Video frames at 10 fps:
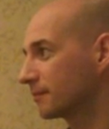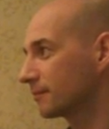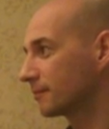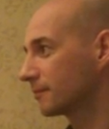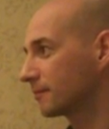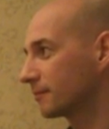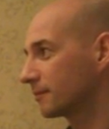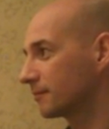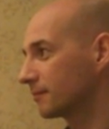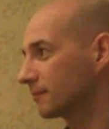
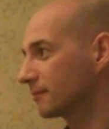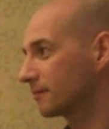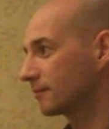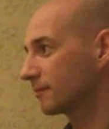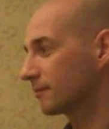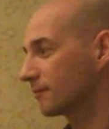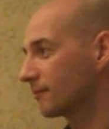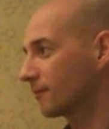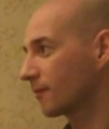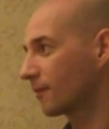
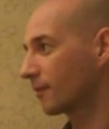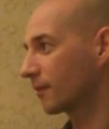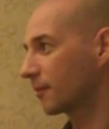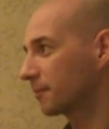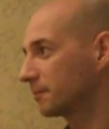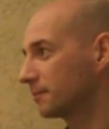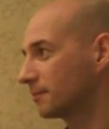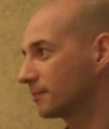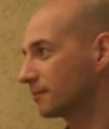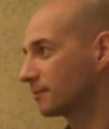
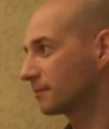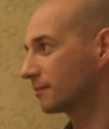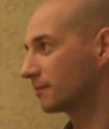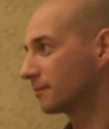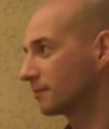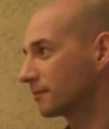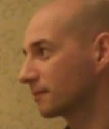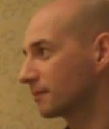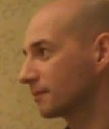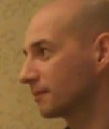
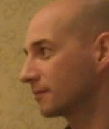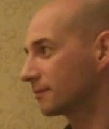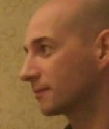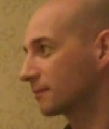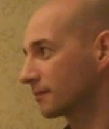[no speech]